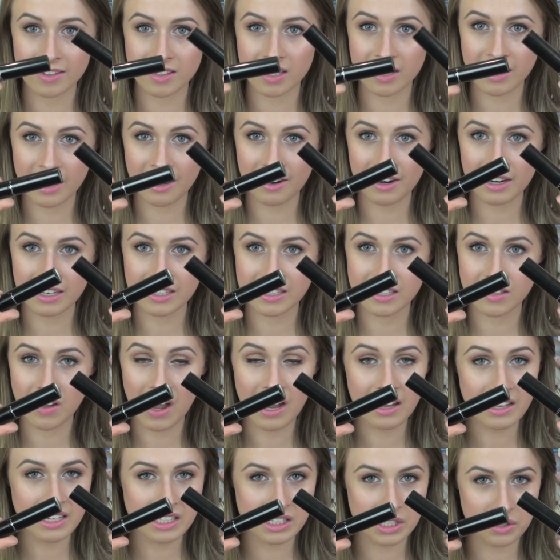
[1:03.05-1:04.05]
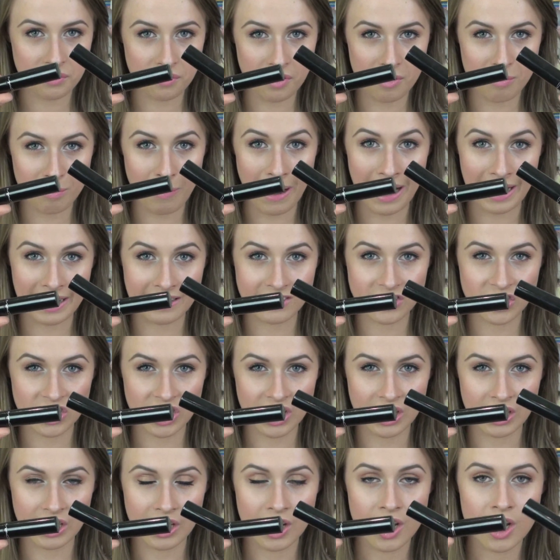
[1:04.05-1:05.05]
So they're in slightly different
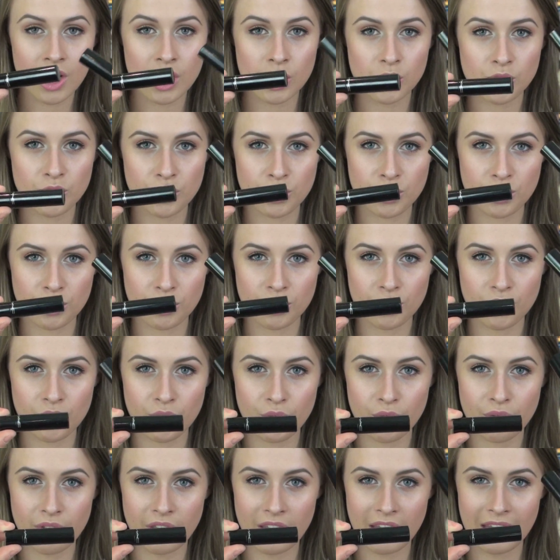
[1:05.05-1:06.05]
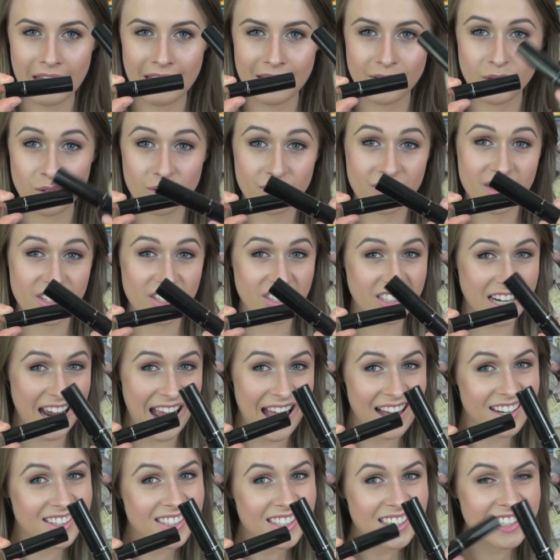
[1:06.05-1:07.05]
packaging to the sort of
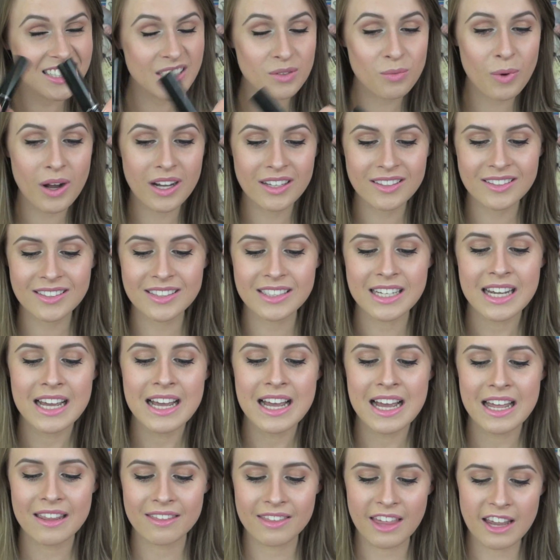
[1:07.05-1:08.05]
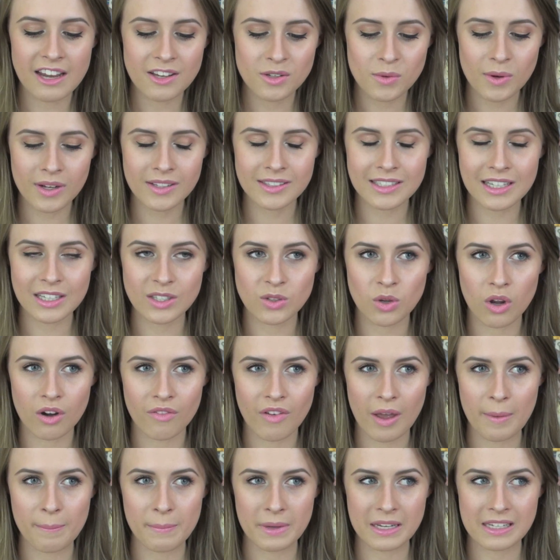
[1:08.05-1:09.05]
standard ones. These ones are sort of
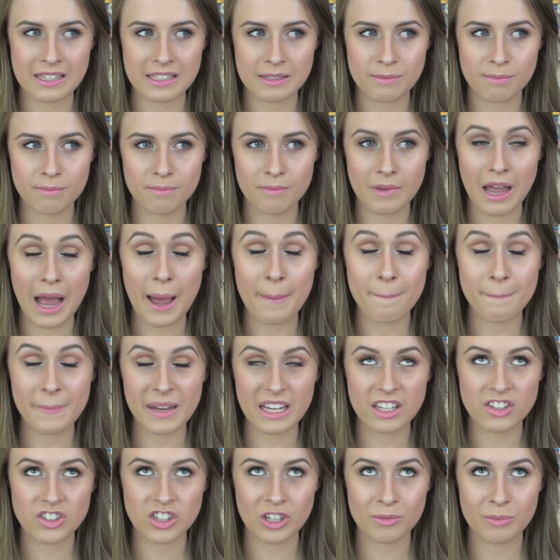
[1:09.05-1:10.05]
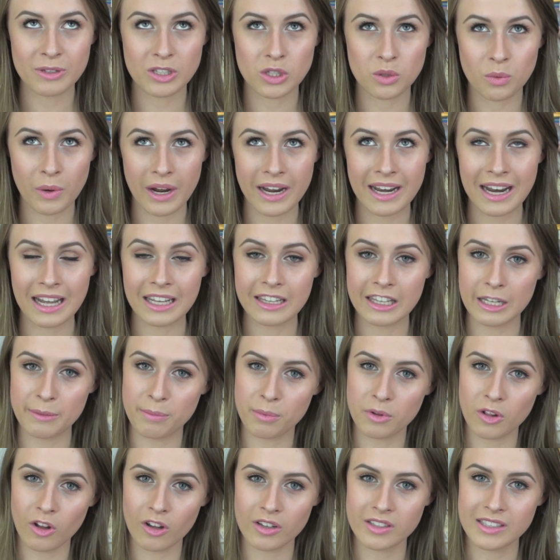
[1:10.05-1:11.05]
a mixture between a
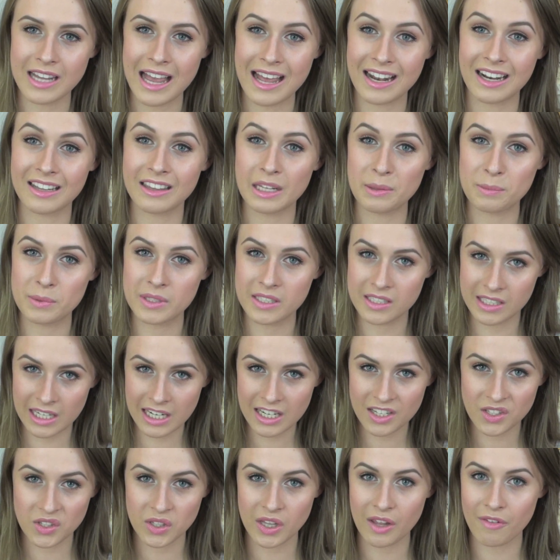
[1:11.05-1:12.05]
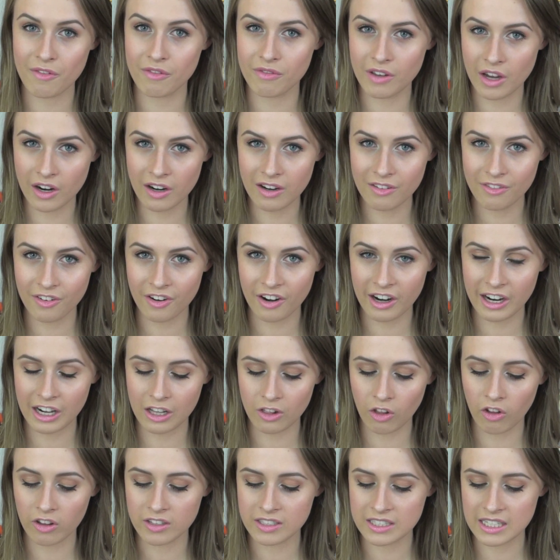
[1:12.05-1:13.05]
lip gloss and a lipstick. So they're very, very
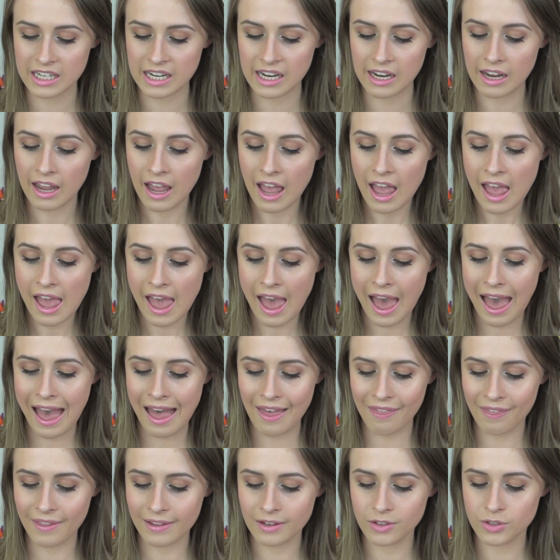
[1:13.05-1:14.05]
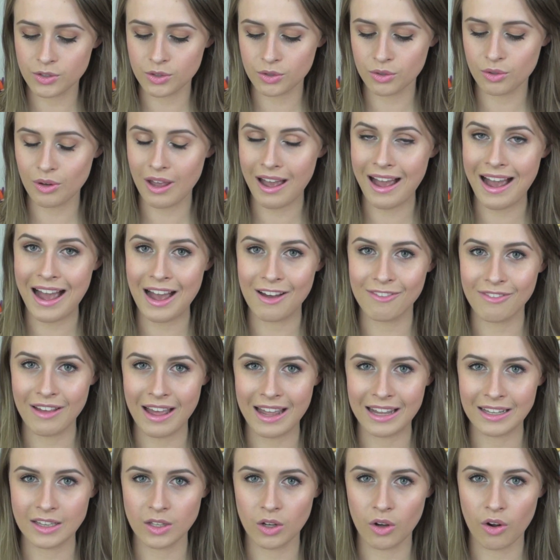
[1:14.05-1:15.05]
glossy and they do have
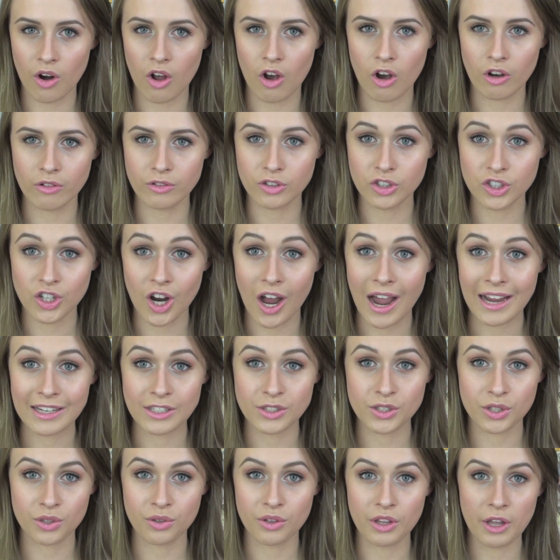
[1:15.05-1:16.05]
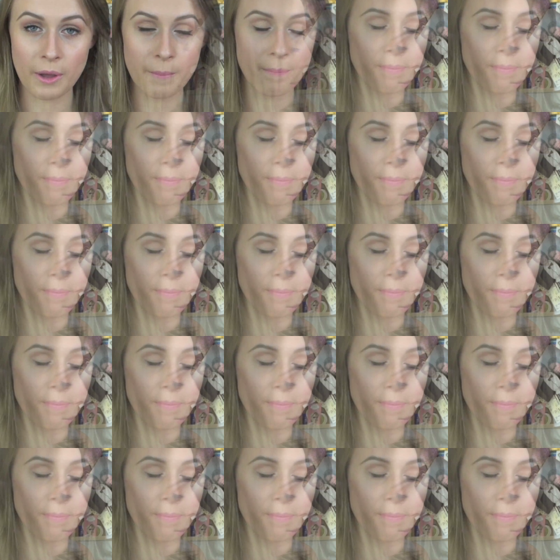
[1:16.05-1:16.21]
a lot of shine to them.